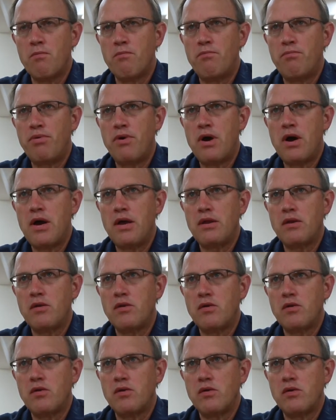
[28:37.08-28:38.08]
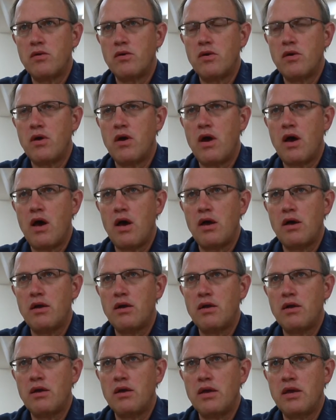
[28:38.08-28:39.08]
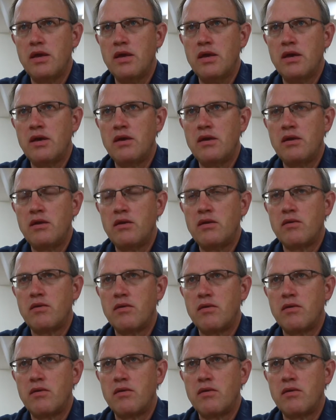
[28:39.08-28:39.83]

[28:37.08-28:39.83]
But in